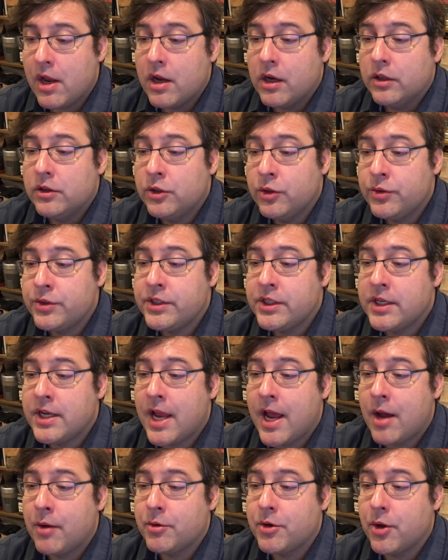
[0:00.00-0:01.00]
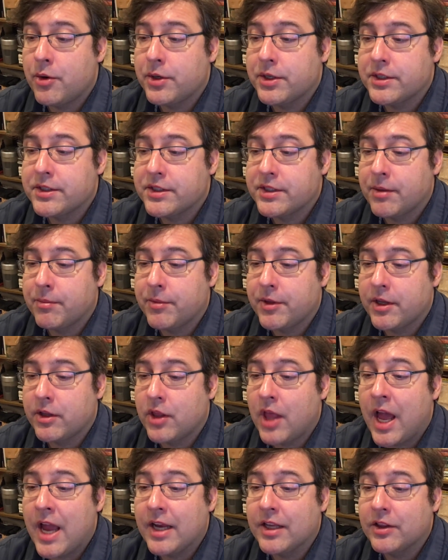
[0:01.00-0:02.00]
Lucy now noticed something
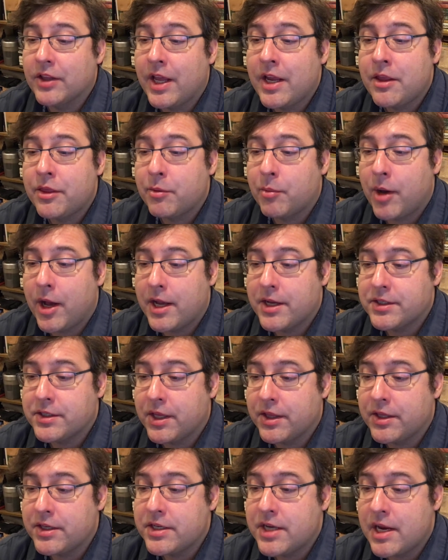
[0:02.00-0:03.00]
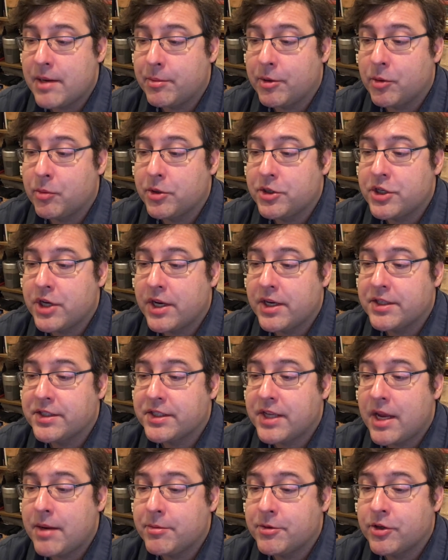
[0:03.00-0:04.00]
lying lengthwise on the table which had
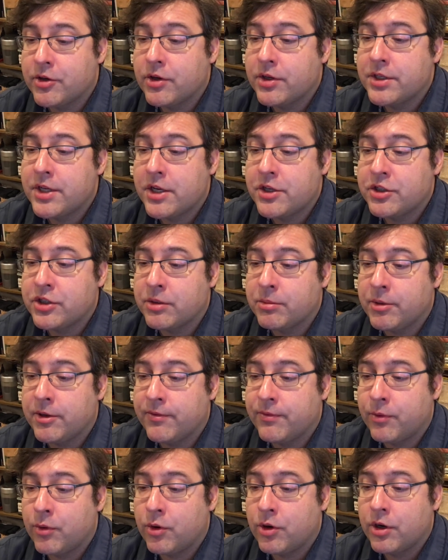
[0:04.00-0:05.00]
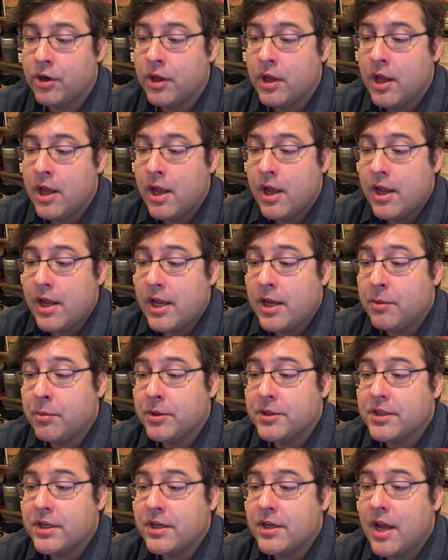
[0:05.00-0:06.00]
escaped her attention before. It
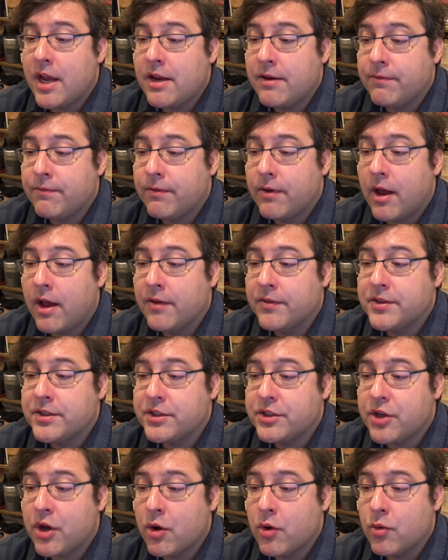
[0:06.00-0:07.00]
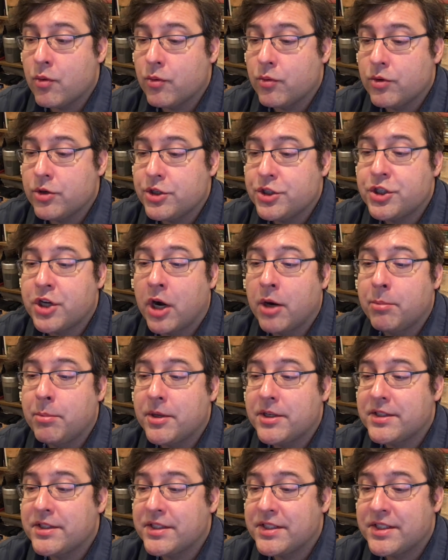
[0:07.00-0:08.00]
was a knife of stone, sharp
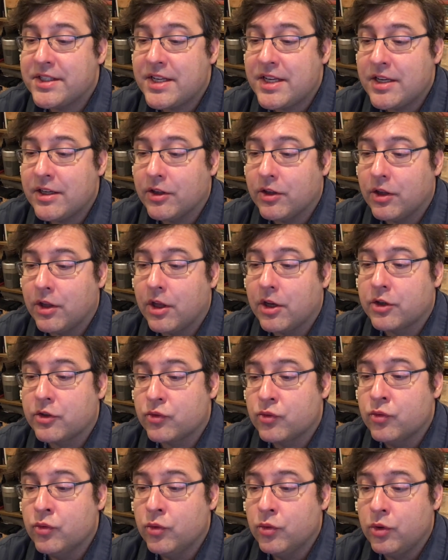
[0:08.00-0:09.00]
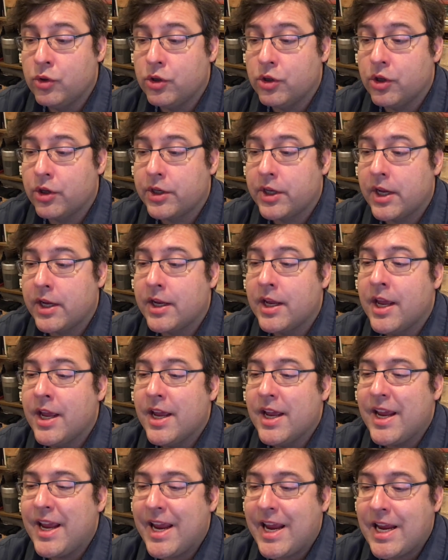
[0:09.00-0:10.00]
as steel, a cruel-looking,
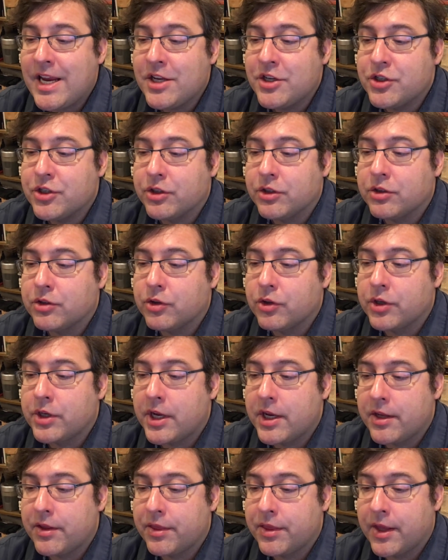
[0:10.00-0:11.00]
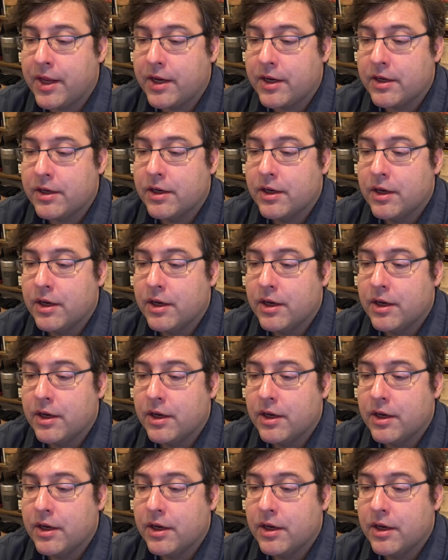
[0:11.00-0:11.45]
ancient-looking thing.